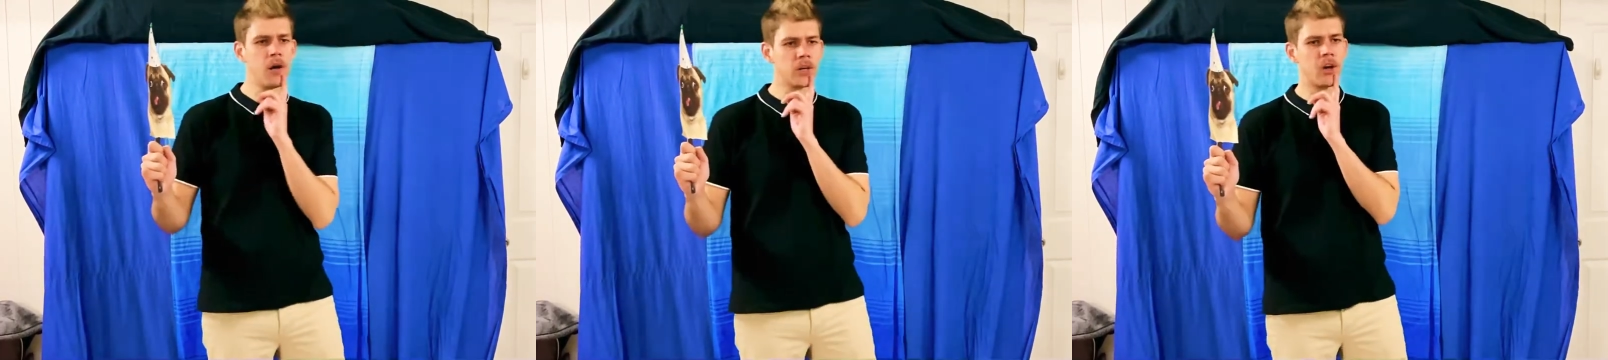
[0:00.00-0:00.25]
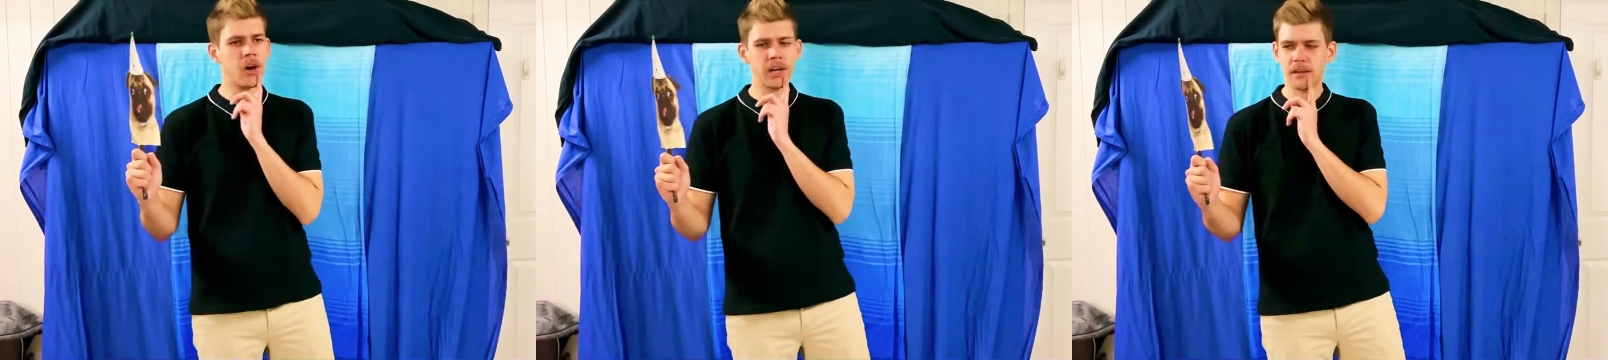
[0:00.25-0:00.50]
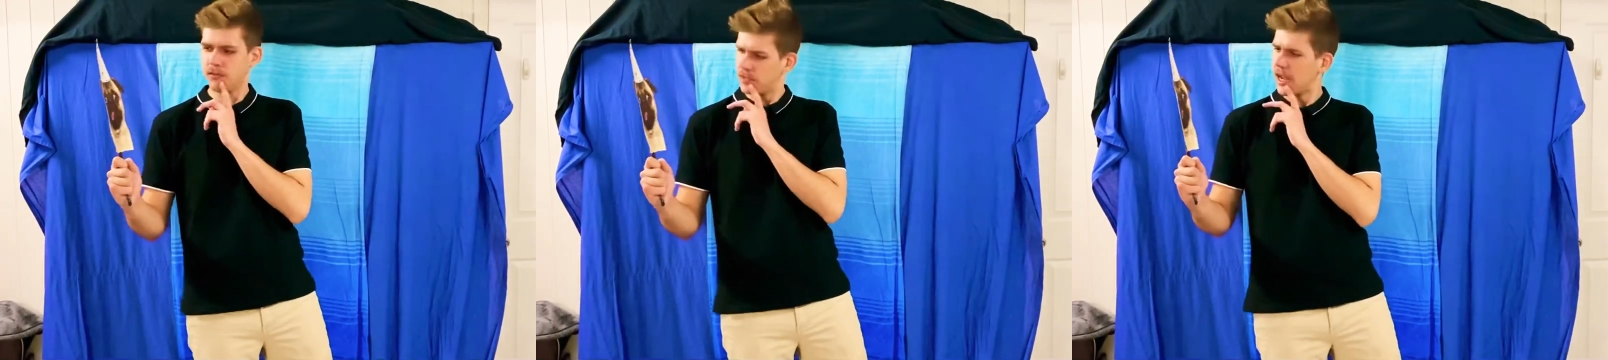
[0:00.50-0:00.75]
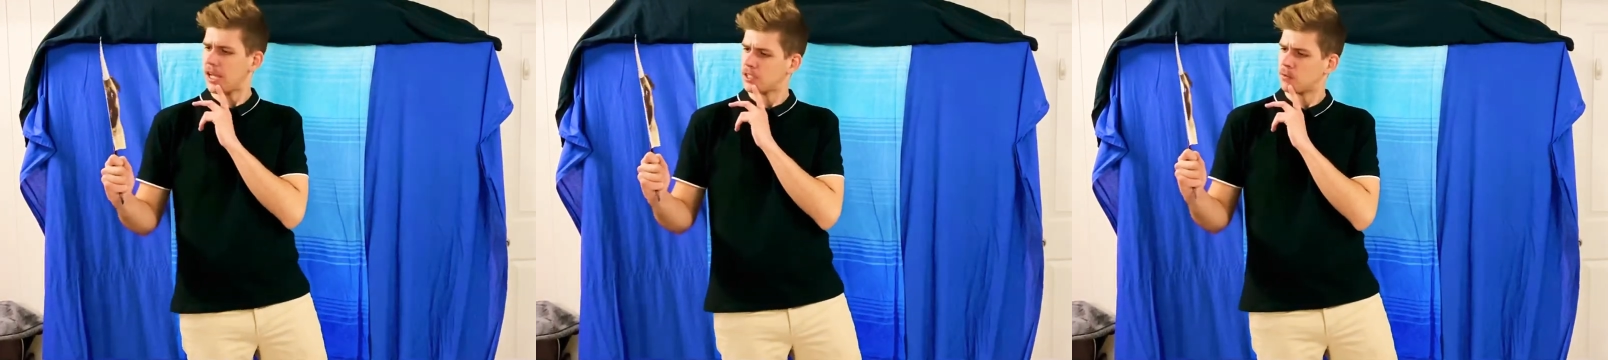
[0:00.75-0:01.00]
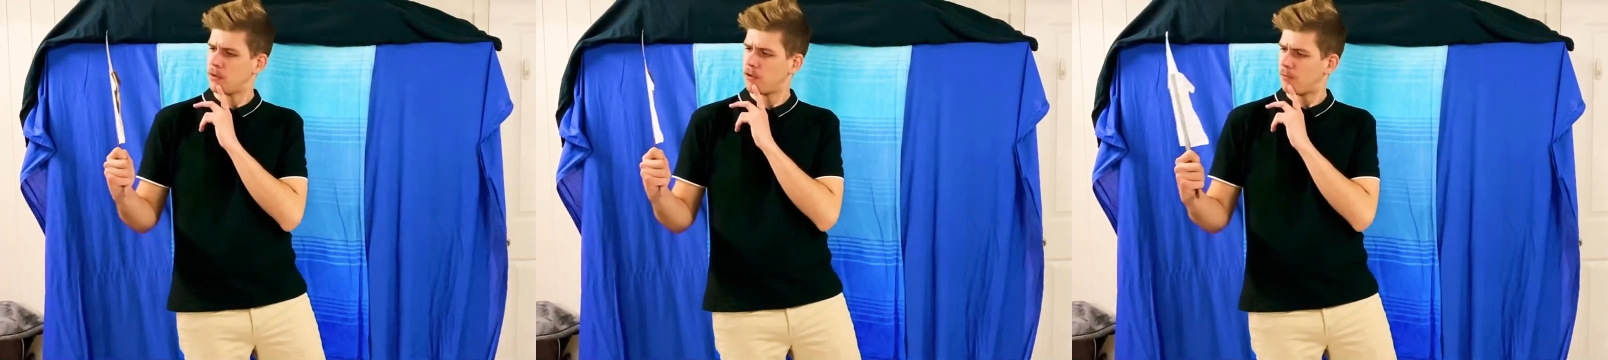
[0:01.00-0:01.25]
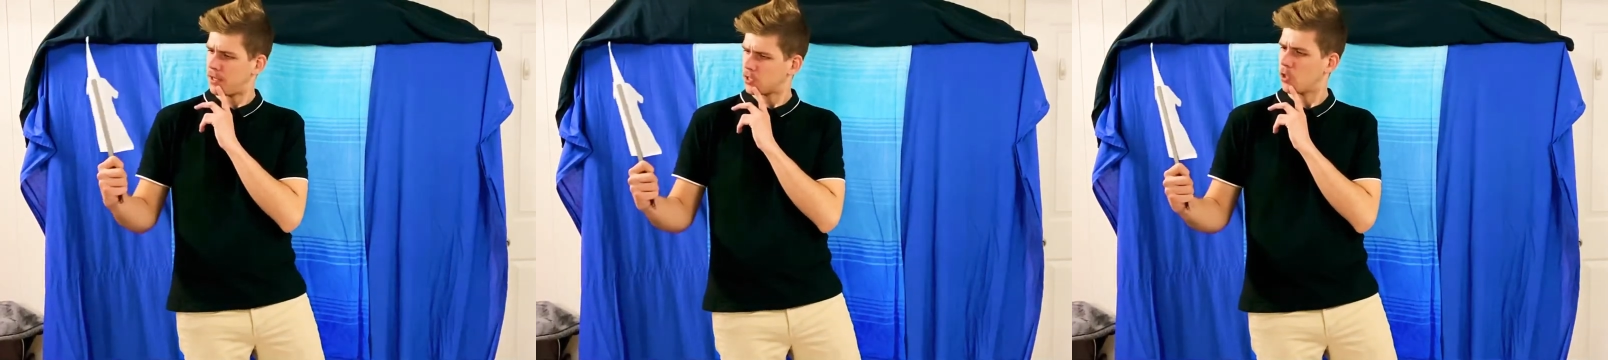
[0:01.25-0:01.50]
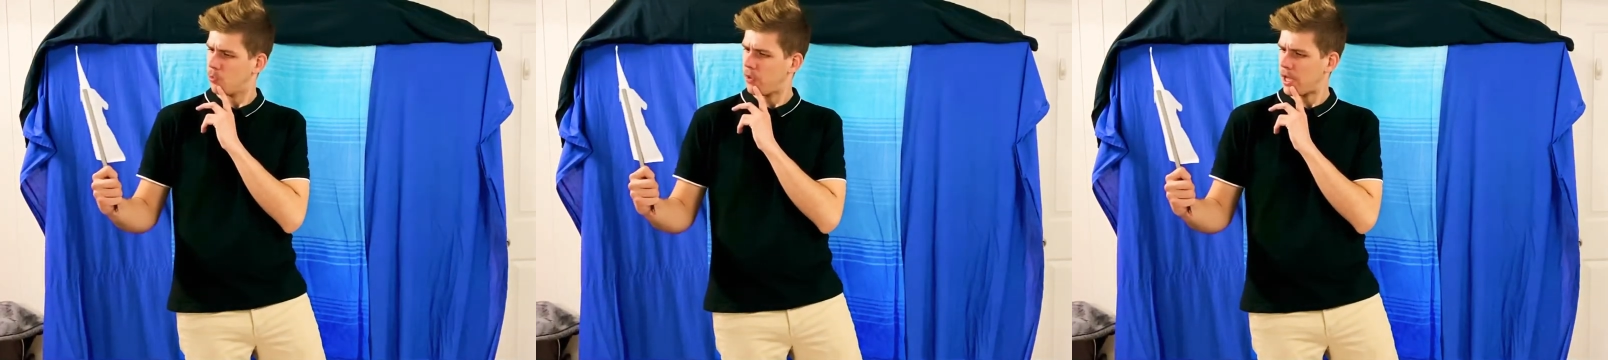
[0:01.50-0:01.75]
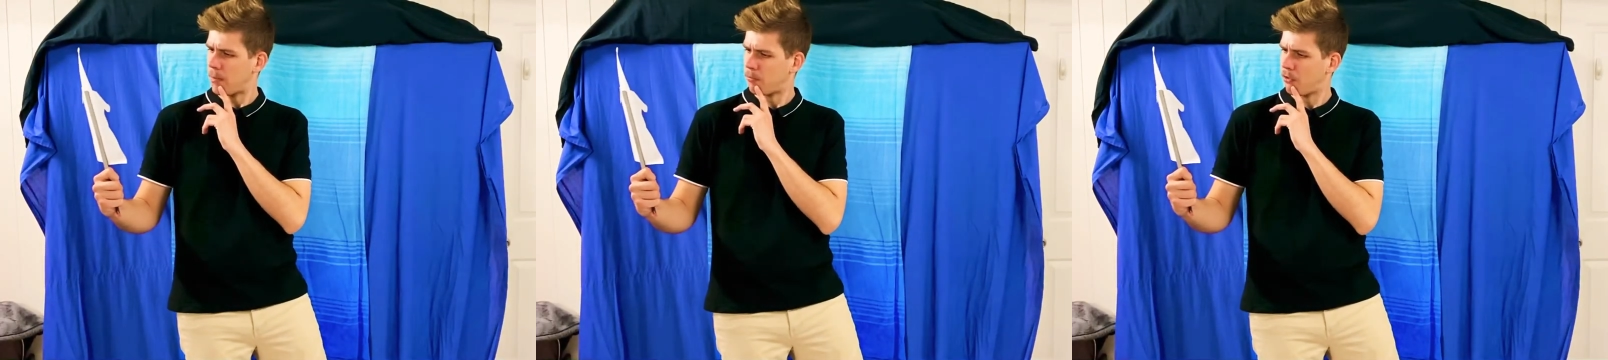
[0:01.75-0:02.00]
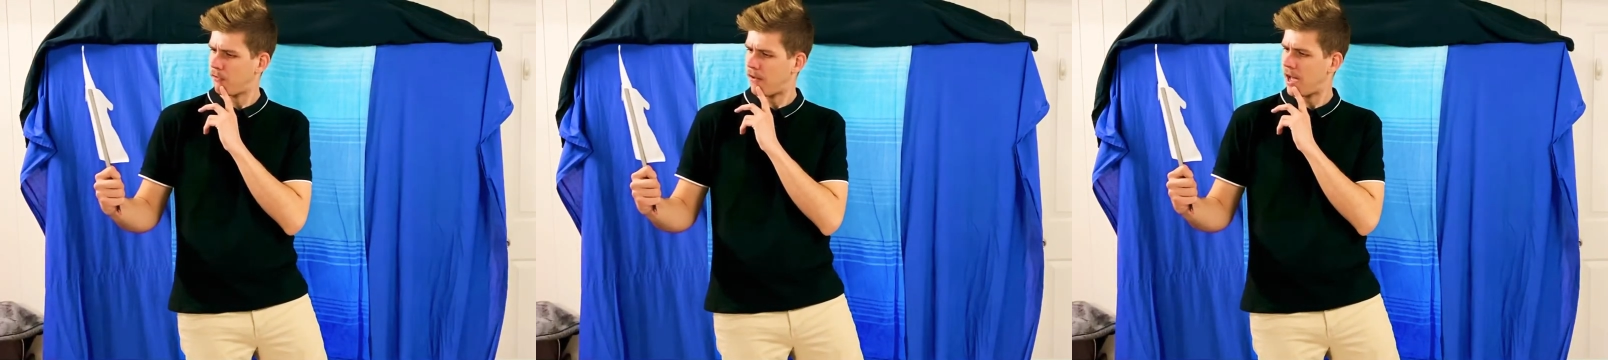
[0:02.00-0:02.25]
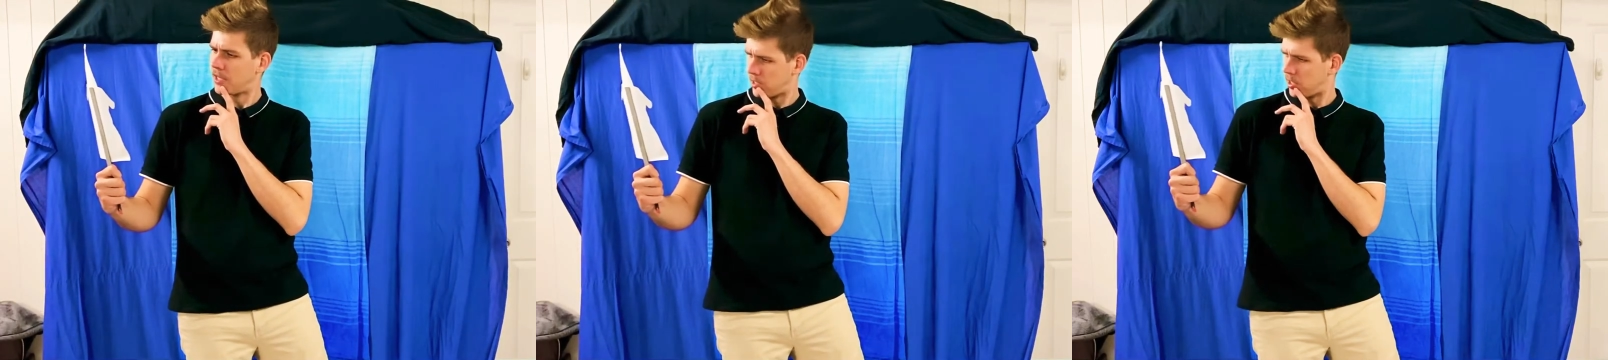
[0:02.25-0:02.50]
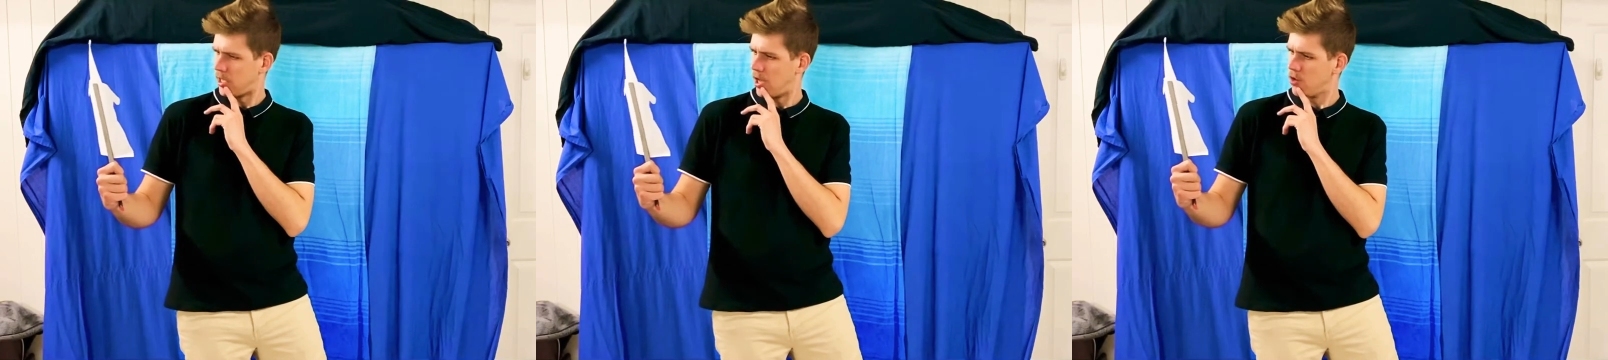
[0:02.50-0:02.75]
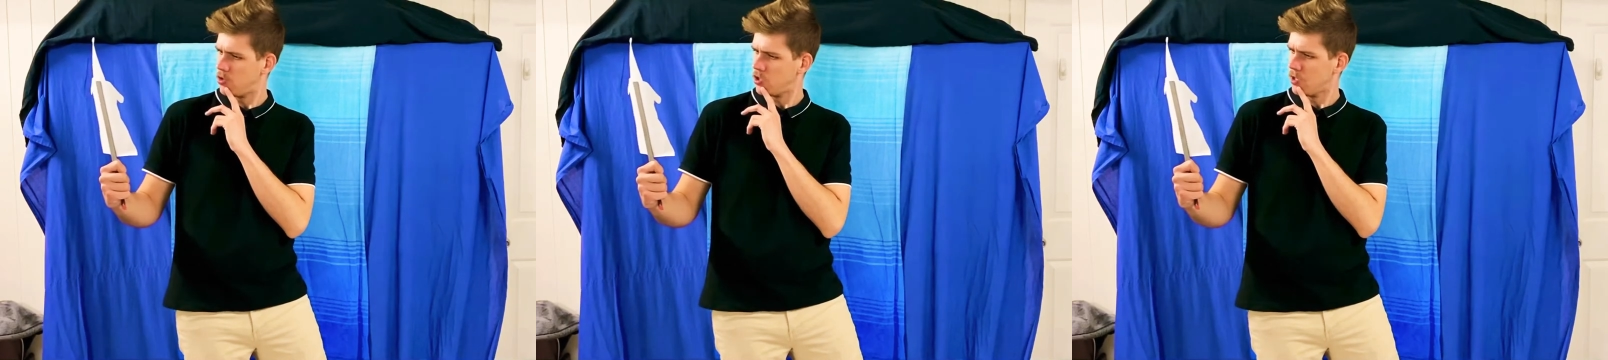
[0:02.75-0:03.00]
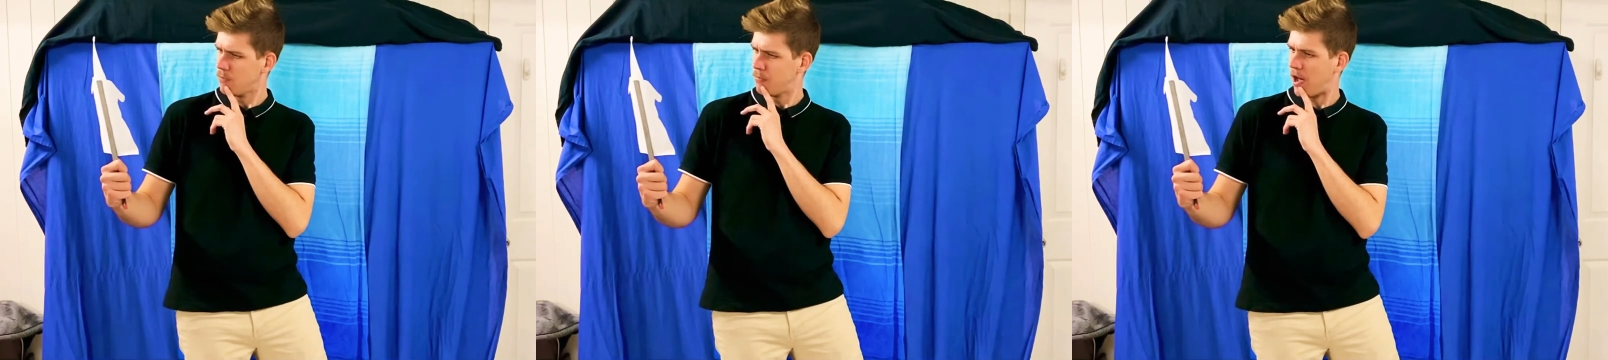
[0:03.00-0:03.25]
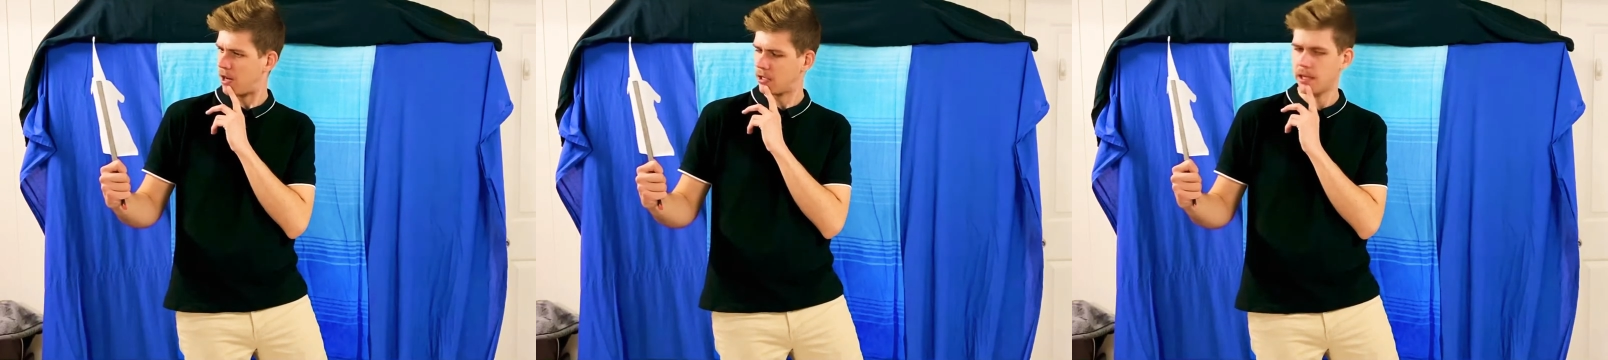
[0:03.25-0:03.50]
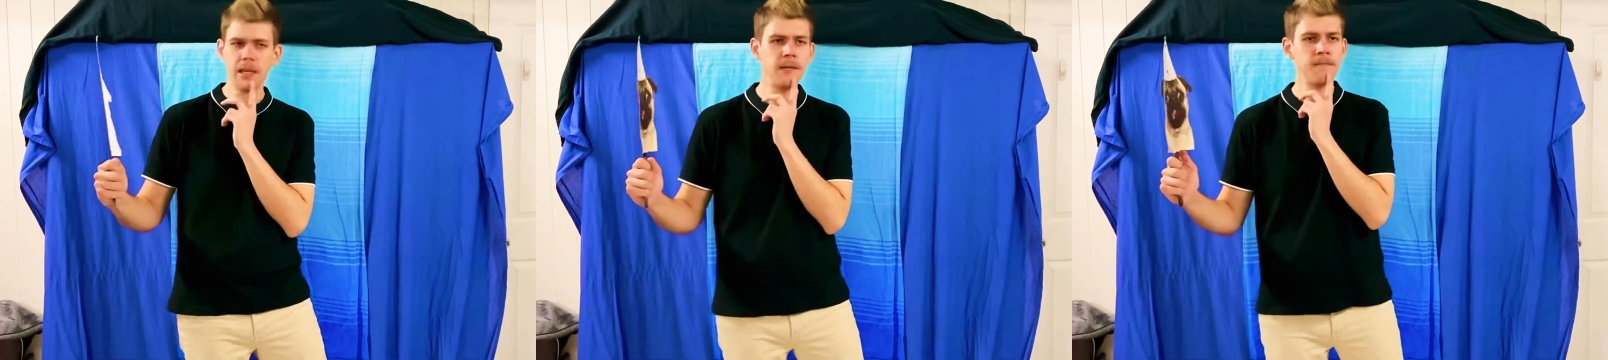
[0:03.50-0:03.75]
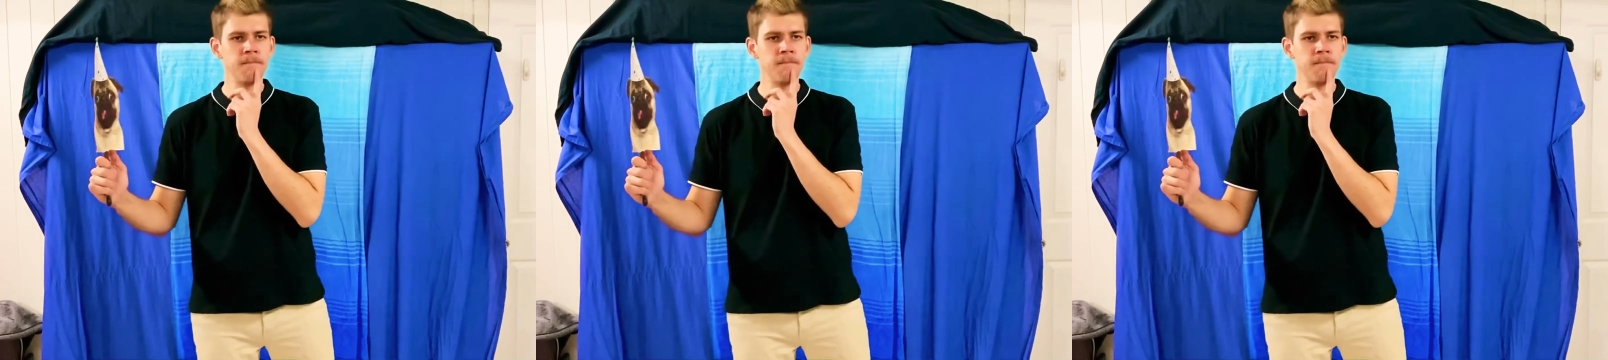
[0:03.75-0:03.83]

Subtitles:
kind of dance movements could we improvise at the ocean, Pugly?